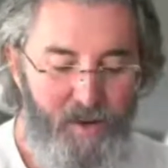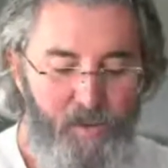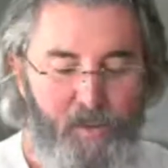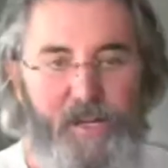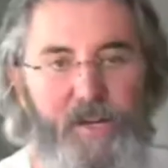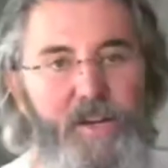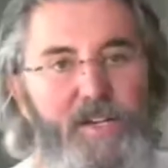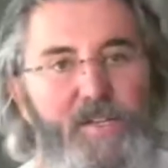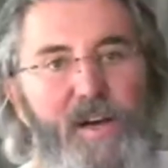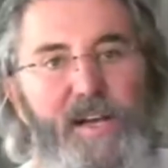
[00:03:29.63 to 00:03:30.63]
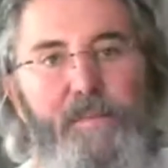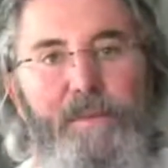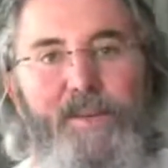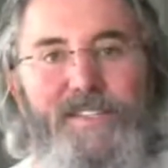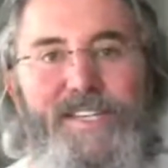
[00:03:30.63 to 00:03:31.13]
we're going to talk
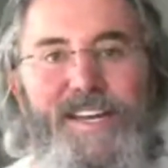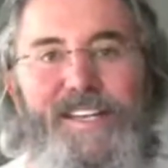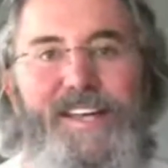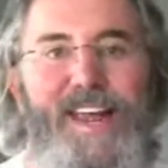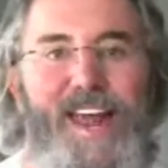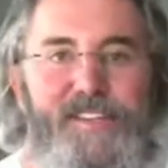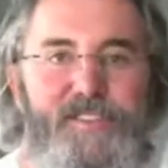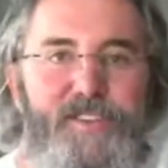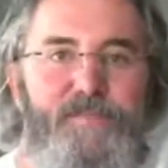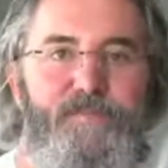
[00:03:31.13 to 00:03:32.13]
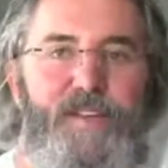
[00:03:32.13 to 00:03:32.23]
about taking action.